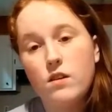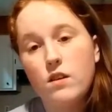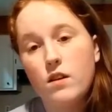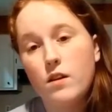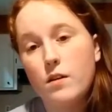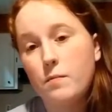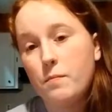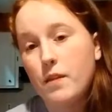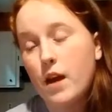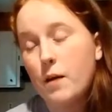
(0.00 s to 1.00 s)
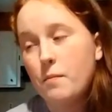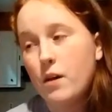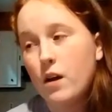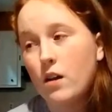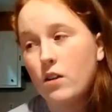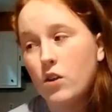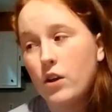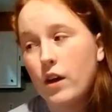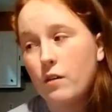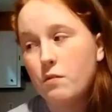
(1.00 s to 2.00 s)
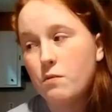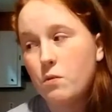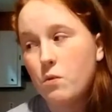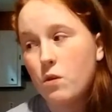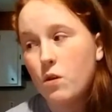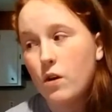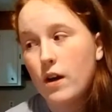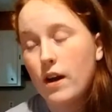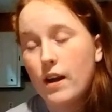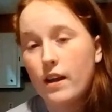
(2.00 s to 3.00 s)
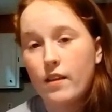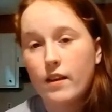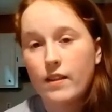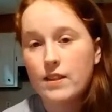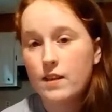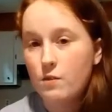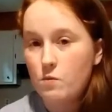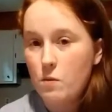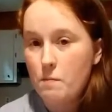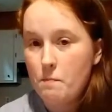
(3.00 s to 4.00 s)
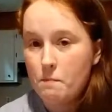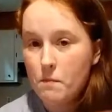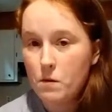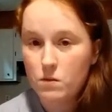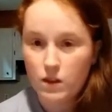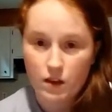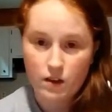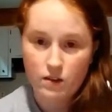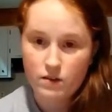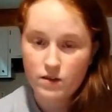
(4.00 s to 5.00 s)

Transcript: I'm not looking for anything that's even remotely